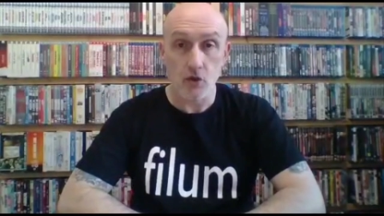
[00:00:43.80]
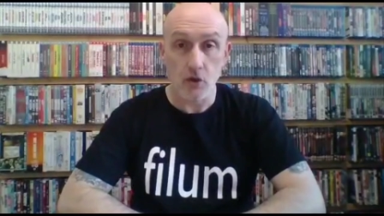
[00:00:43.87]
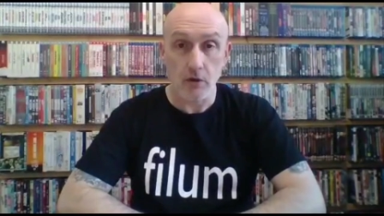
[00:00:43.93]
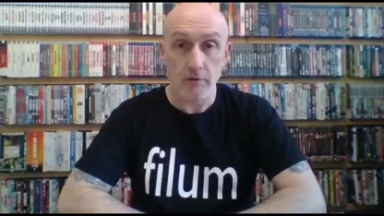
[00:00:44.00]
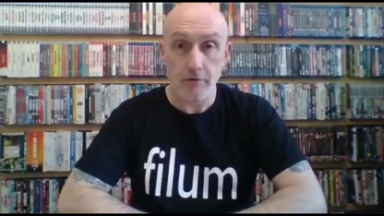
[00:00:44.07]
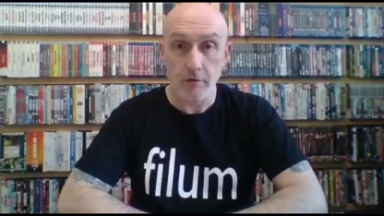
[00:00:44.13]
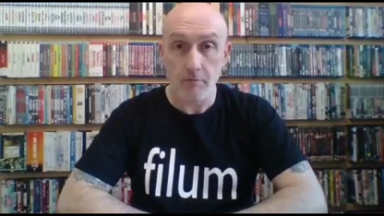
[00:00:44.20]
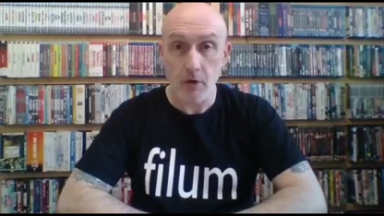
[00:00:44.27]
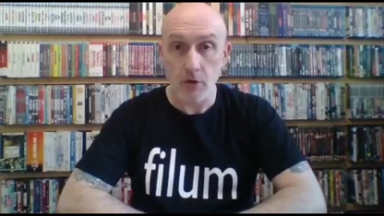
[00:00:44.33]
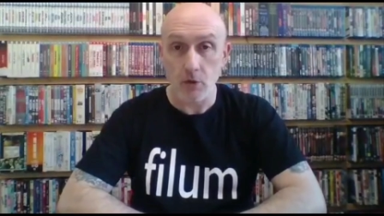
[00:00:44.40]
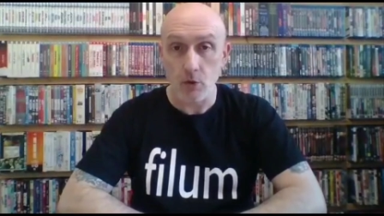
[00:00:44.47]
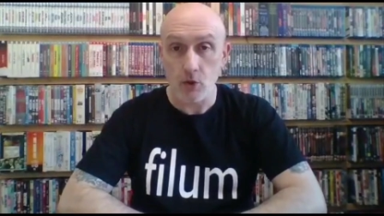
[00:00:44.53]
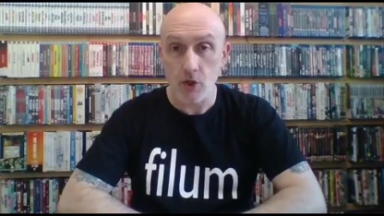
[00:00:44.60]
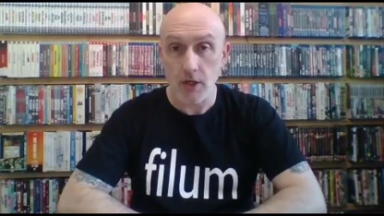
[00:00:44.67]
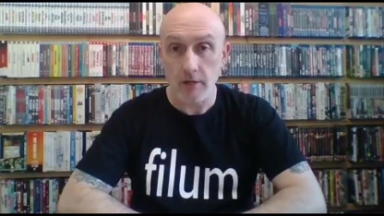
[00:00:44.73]
is John from
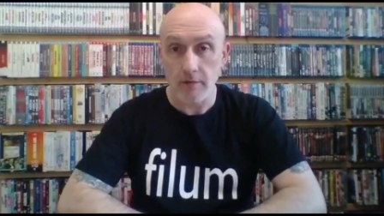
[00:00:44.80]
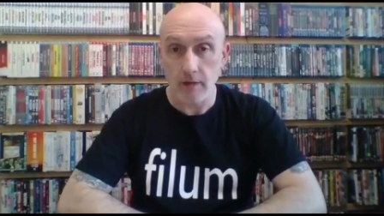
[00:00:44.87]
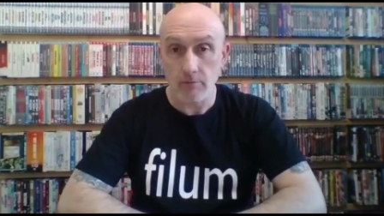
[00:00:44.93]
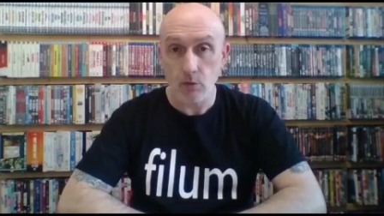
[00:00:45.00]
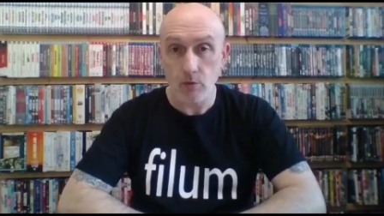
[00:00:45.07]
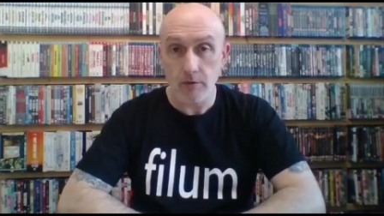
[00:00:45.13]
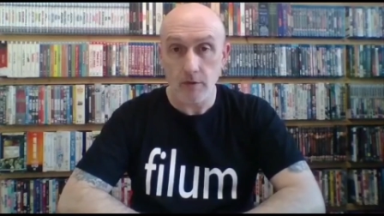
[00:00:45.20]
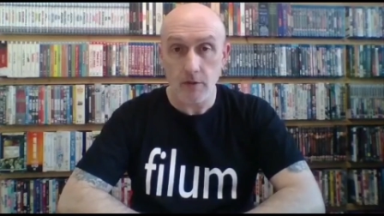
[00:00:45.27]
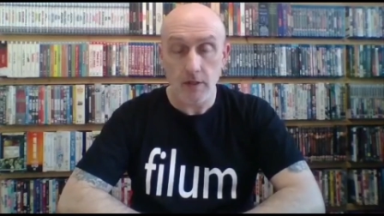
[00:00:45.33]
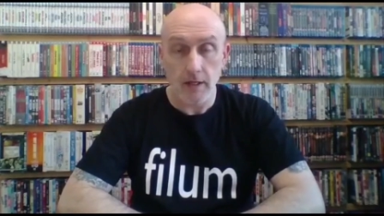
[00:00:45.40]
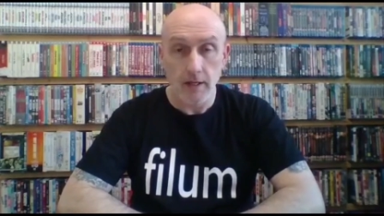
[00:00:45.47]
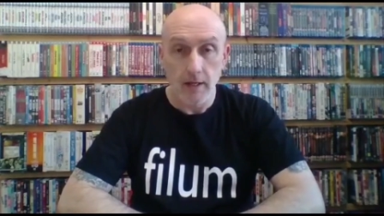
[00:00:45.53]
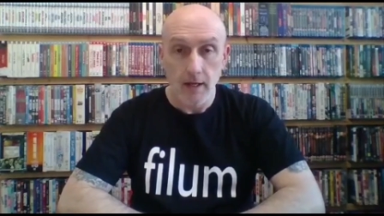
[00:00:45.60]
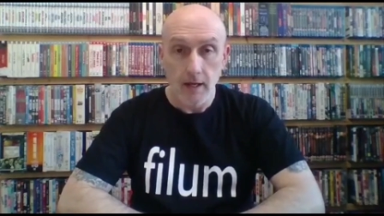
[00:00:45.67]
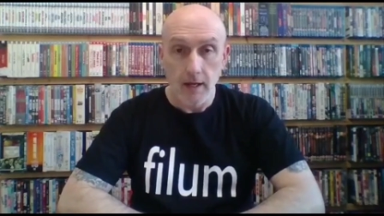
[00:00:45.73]
Mondo Chalavet Movies,
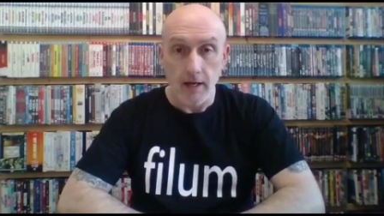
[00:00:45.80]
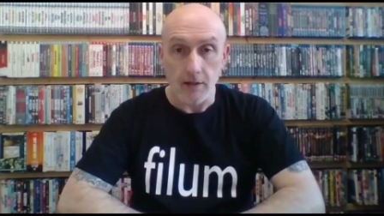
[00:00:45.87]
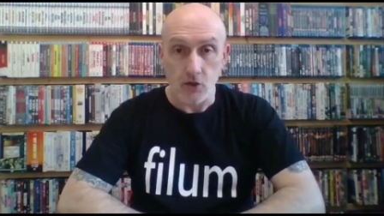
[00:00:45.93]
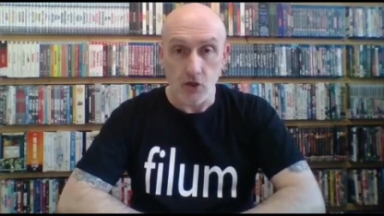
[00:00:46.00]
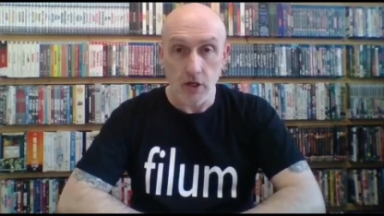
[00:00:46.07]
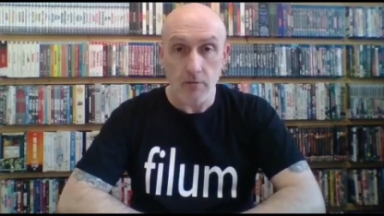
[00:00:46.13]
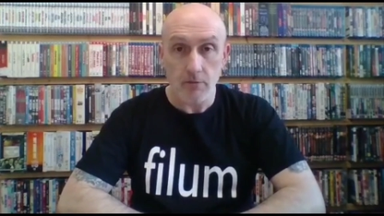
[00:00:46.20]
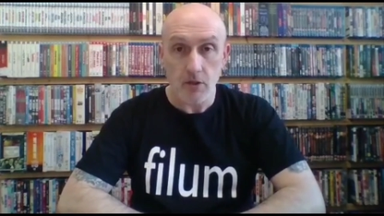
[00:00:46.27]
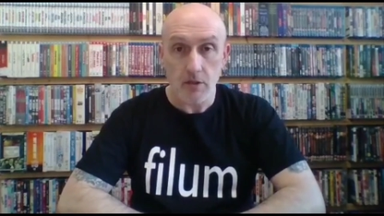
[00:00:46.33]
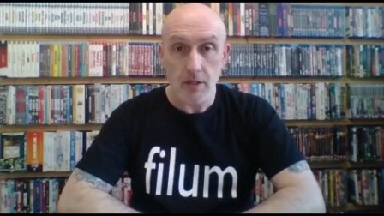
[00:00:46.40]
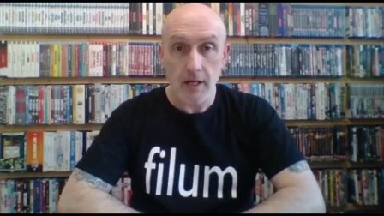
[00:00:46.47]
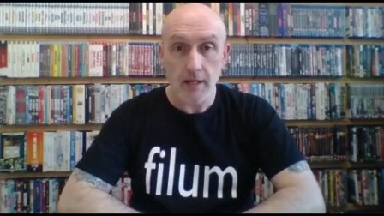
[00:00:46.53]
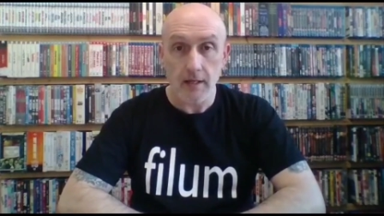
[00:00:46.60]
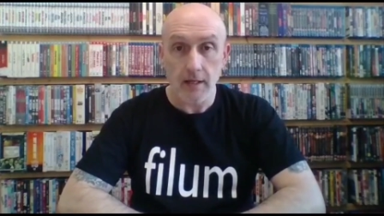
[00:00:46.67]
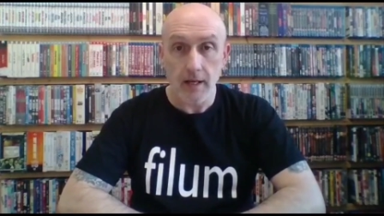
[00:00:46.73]
and James has
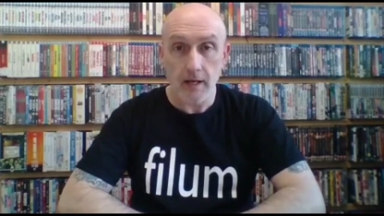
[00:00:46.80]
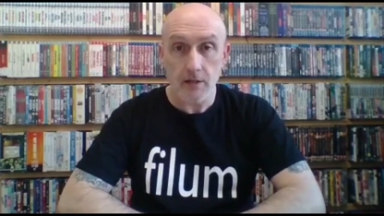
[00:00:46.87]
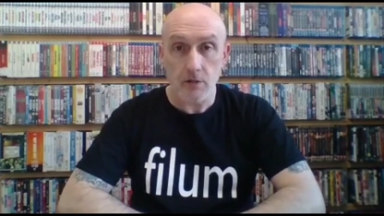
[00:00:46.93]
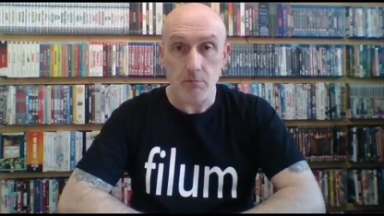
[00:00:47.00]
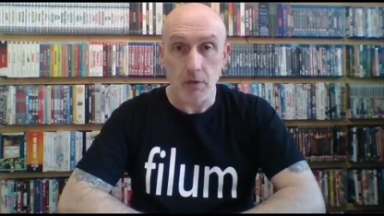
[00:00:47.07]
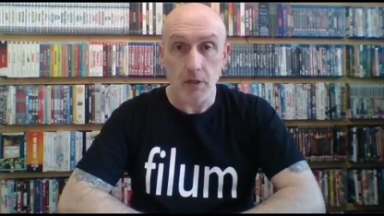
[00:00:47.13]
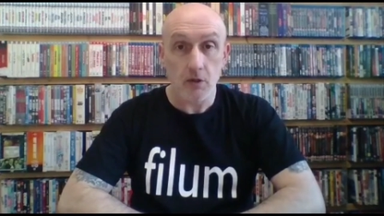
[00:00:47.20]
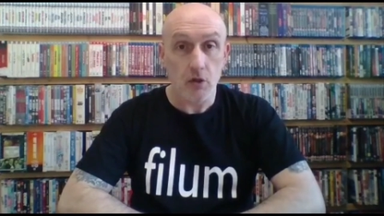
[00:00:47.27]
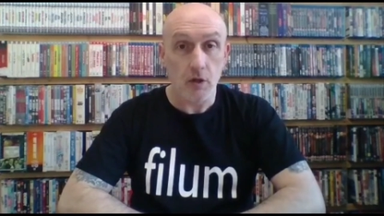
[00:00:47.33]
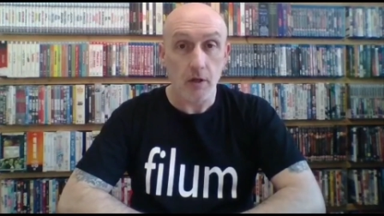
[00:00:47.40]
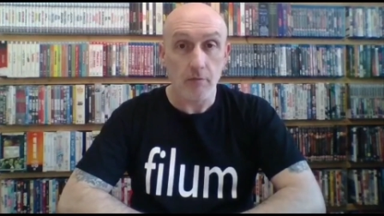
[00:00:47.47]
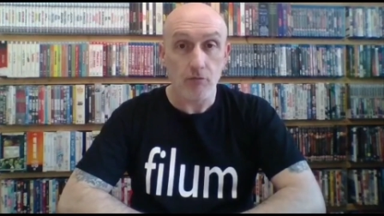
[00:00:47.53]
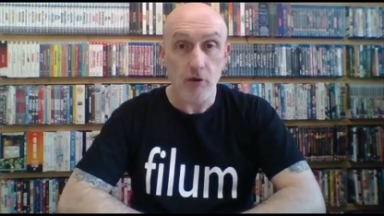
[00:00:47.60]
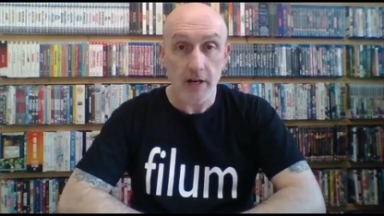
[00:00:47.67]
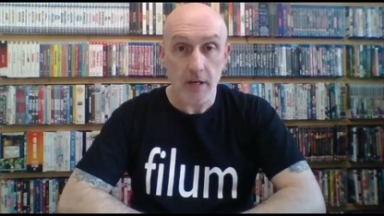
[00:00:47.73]
kindly asked me
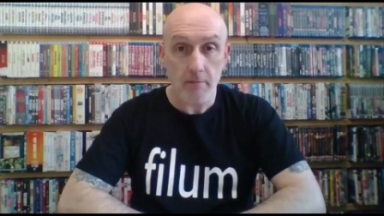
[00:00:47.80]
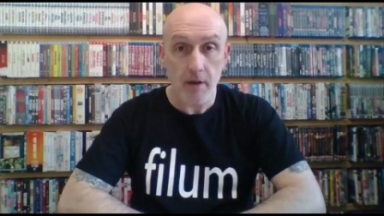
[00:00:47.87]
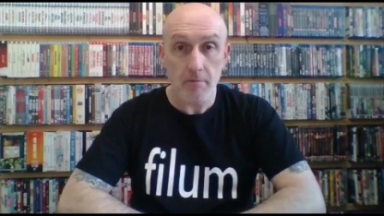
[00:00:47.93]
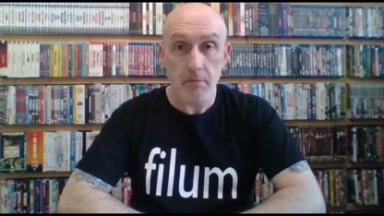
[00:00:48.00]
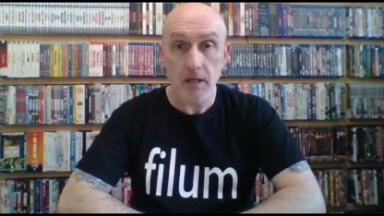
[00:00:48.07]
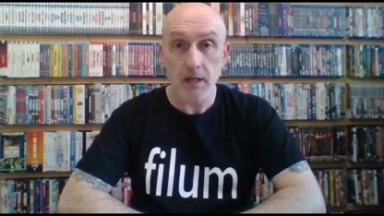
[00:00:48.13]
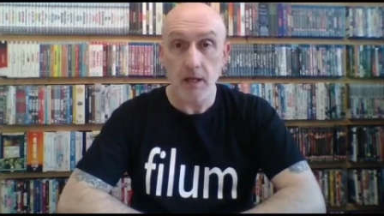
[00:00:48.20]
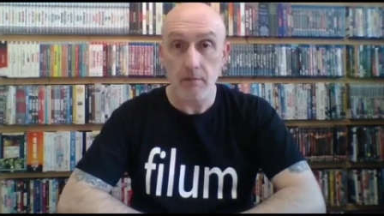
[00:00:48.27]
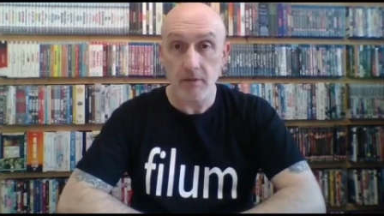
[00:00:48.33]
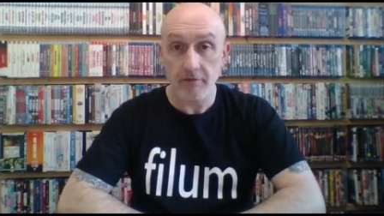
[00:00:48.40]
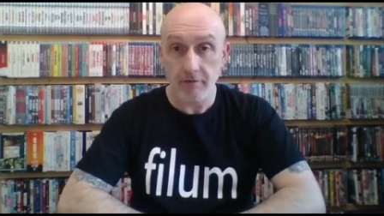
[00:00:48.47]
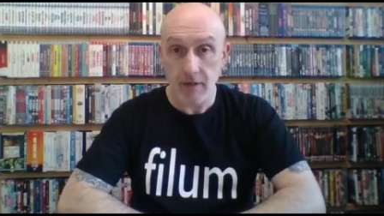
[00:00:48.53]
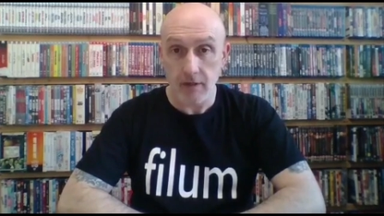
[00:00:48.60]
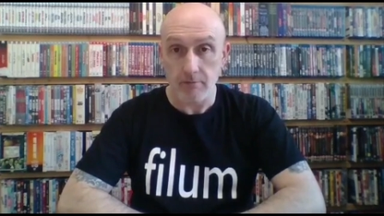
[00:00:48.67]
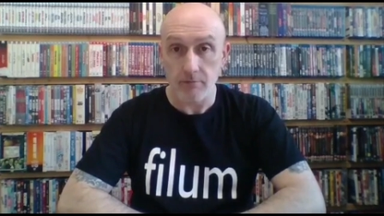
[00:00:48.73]
to recommend me him a
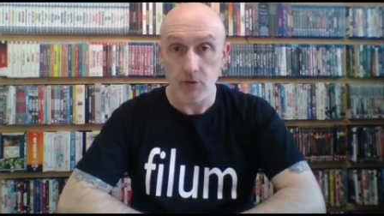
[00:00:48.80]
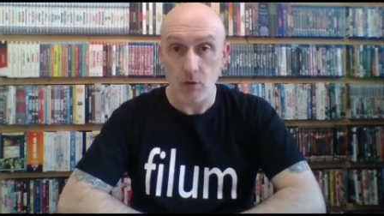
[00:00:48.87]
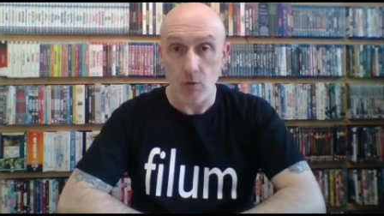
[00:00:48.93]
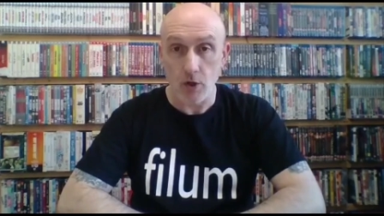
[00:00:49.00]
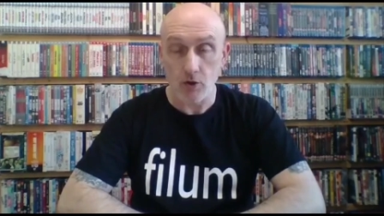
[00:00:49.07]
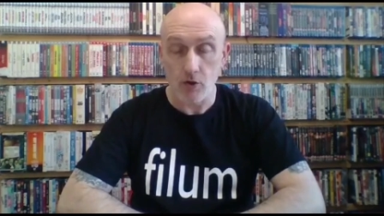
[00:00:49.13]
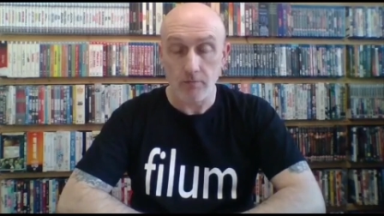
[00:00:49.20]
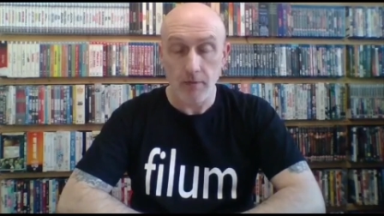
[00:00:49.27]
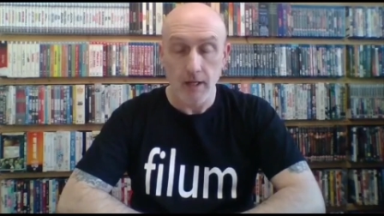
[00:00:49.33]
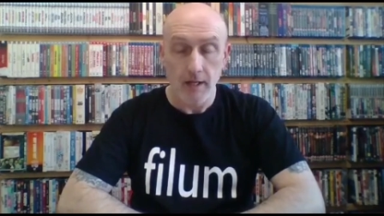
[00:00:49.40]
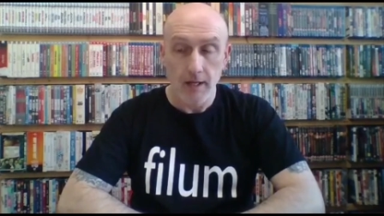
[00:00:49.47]
film to watch.